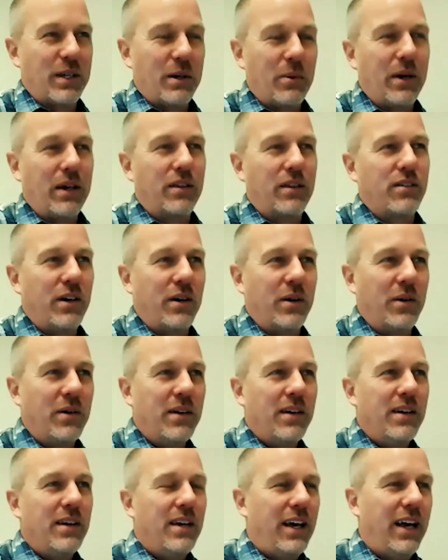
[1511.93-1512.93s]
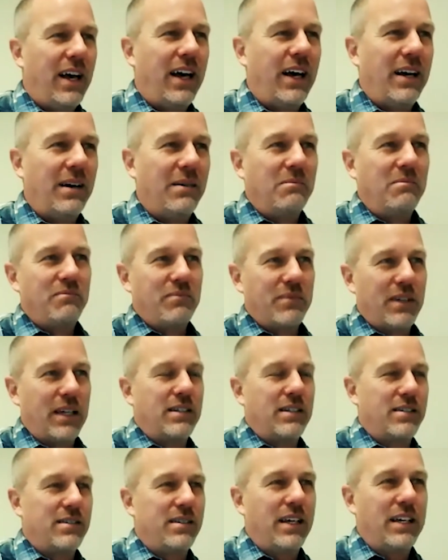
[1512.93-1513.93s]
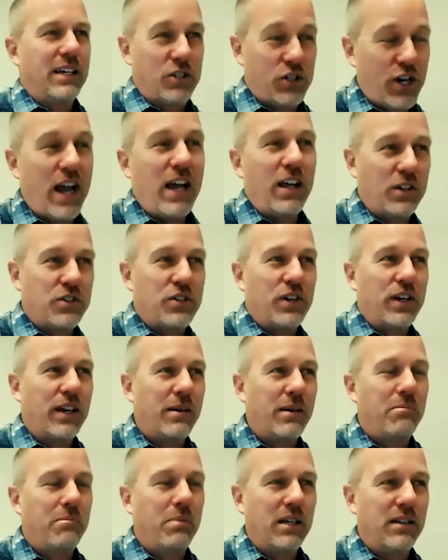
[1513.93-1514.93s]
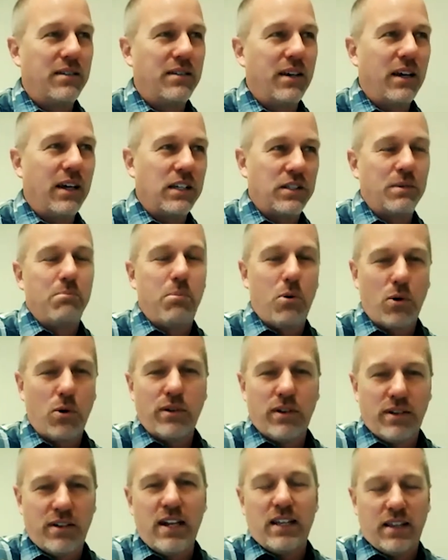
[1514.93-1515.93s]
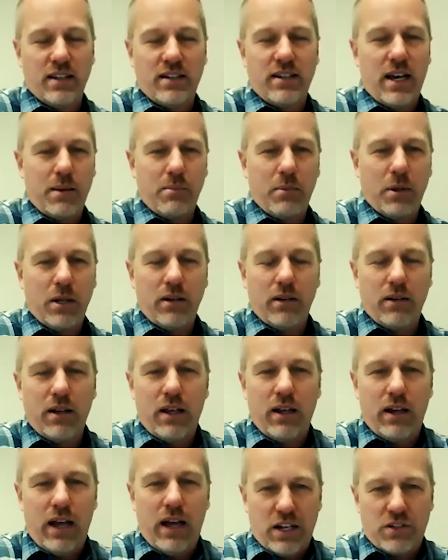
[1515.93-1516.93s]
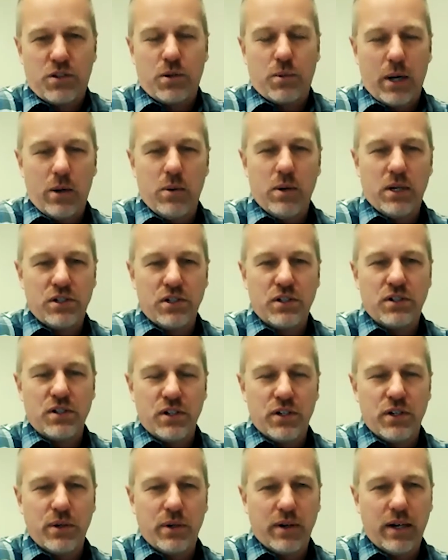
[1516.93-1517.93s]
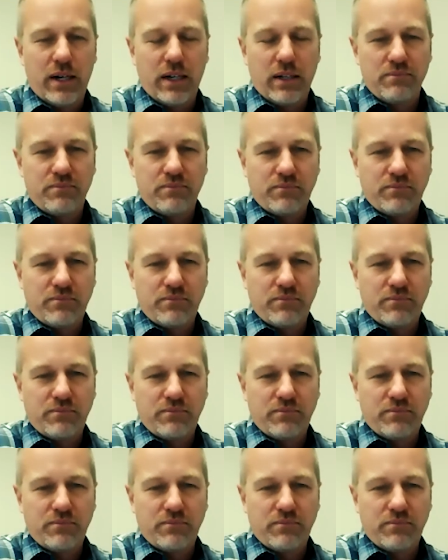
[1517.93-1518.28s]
with. So it's challenging, but it's important to take the time and ask the right questions and do it right.